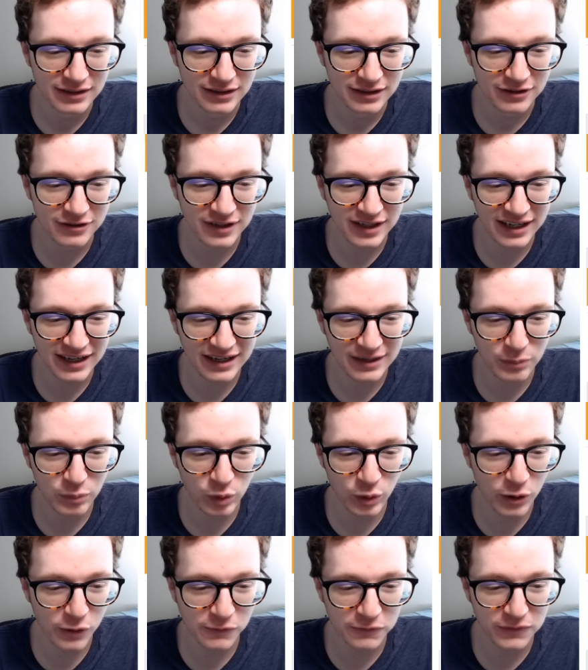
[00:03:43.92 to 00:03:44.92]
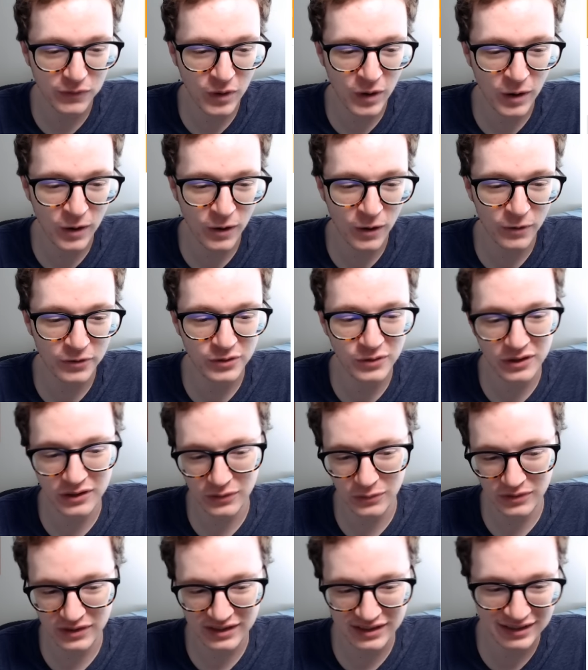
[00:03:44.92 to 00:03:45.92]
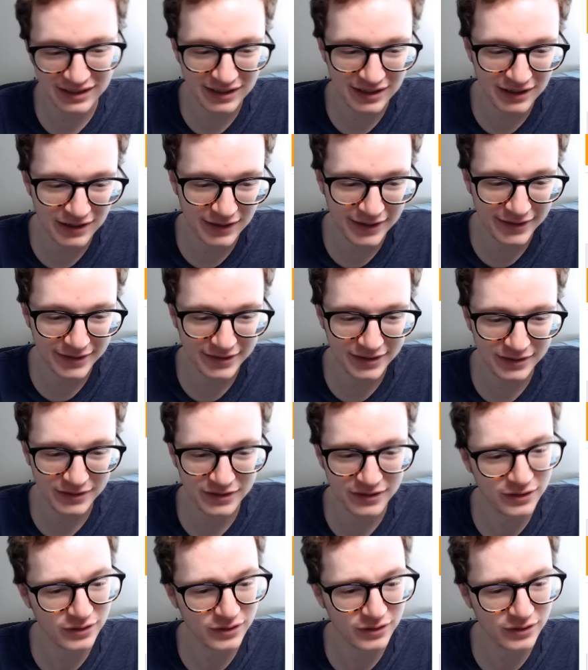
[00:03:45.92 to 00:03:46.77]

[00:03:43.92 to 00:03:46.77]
Okay, Profar, Tuki Toussaint.